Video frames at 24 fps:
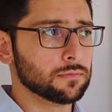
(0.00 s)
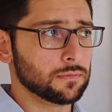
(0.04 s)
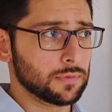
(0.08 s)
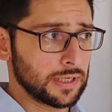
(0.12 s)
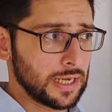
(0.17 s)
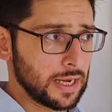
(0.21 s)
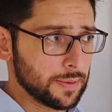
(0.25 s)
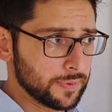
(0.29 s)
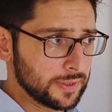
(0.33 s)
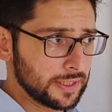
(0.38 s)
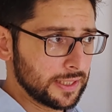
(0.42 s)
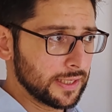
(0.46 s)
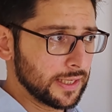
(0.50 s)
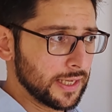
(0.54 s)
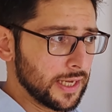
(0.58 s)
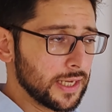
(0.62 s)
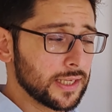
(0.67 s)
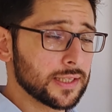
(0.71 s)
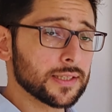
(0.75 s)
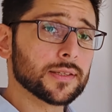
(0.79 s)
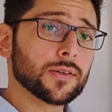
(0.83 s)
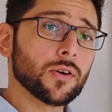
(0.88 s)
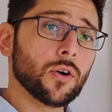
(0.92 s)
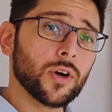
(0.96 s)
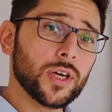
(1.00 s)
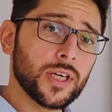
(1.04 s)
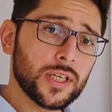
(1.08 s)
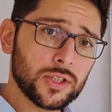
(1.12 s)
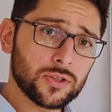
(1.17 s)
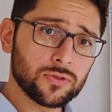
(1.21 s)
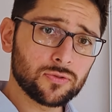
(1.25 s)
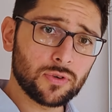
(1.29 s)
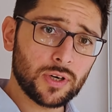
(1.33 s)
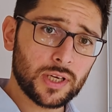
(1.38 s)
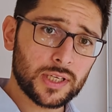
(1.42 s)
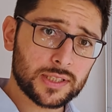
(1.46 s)
capital gains or
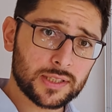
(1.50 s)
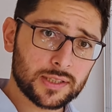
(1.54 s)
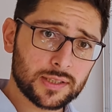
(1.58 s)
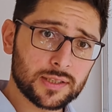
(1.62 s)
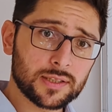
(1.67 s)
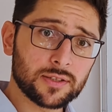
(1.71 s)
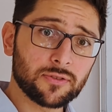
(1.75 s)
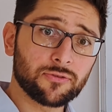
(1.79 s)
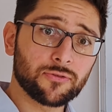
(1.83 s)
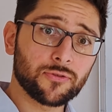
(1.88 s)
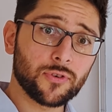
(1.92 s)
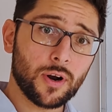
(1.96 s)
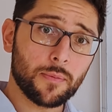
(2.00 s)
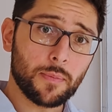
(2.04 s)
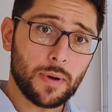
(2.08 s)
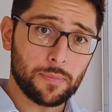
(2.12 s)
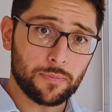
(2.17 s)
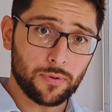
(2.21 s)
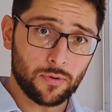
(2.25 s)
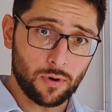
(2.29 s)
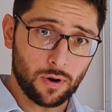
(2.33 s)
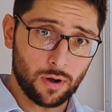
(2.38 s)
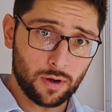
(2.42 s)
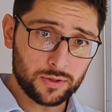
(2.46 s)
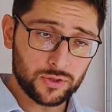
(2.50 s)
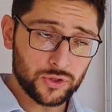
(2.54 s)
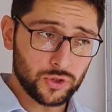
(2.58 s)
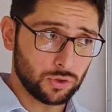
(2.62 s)
interests from abroad,